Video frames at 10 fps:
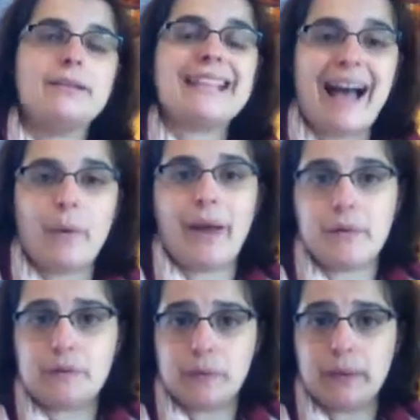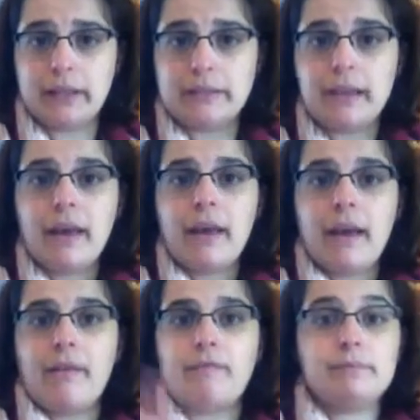townhouse unit,
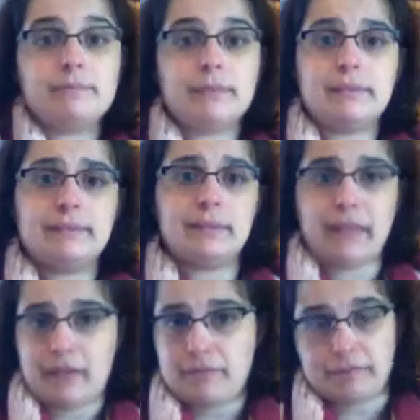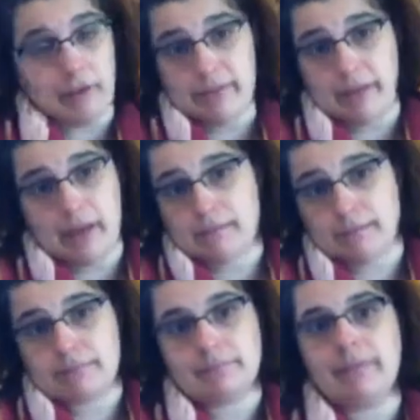like right there.
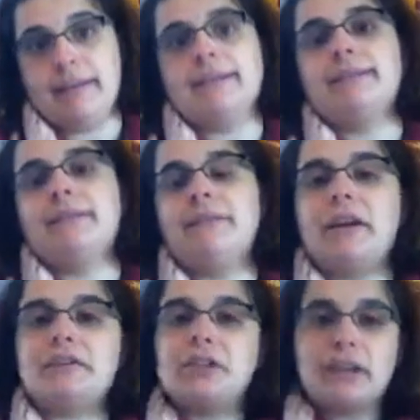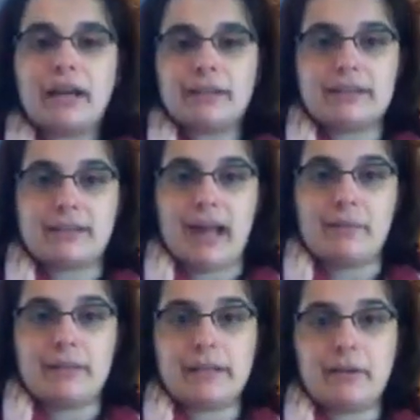It's, if you actually look out this side
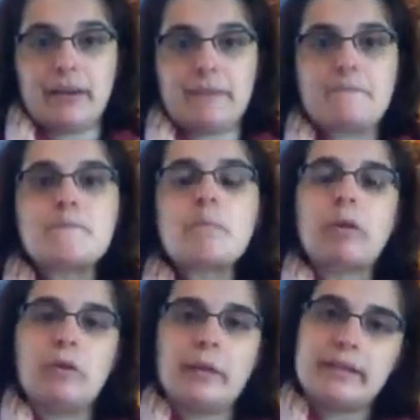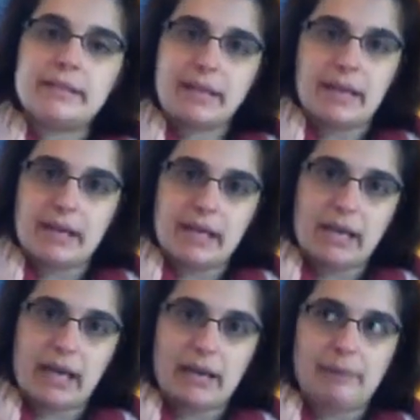window here, you can see the
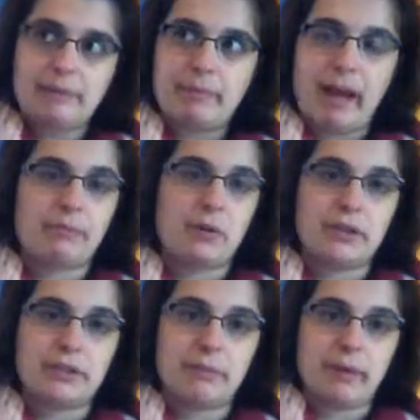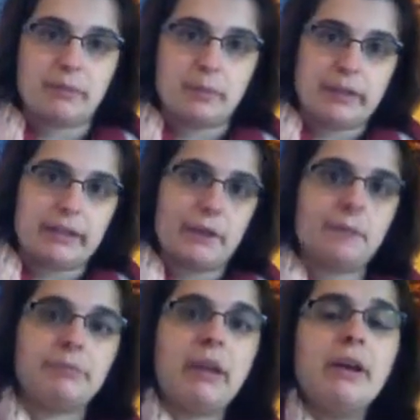back porch and the bedroom window.
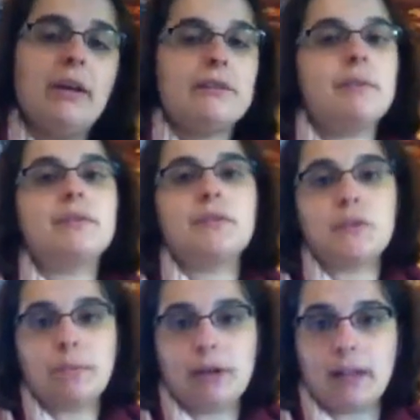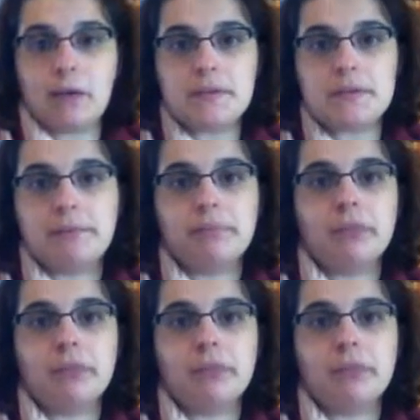So it's super close,